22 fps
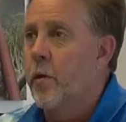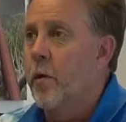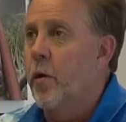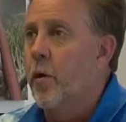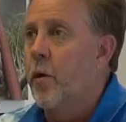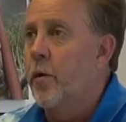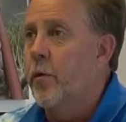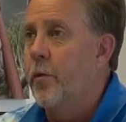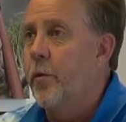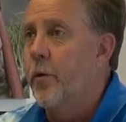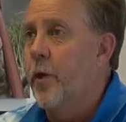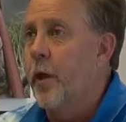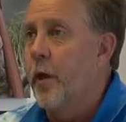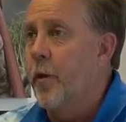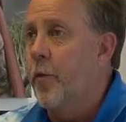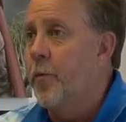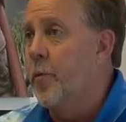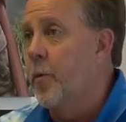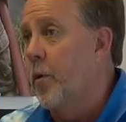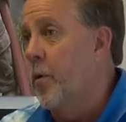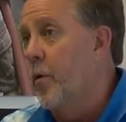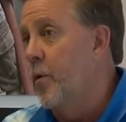a car, you got a
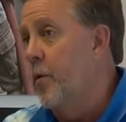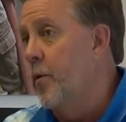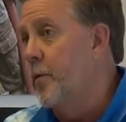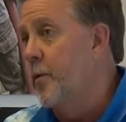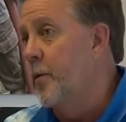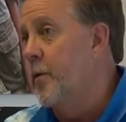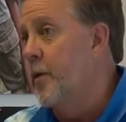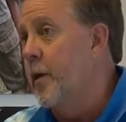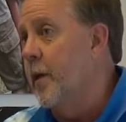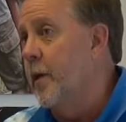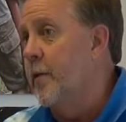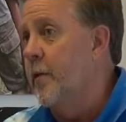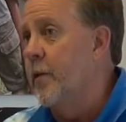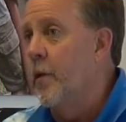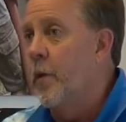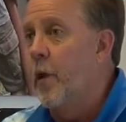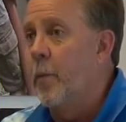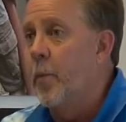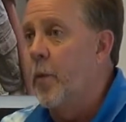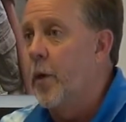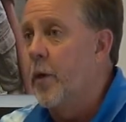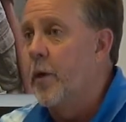throw, and then you got a deal.
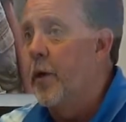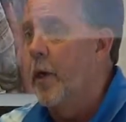I put a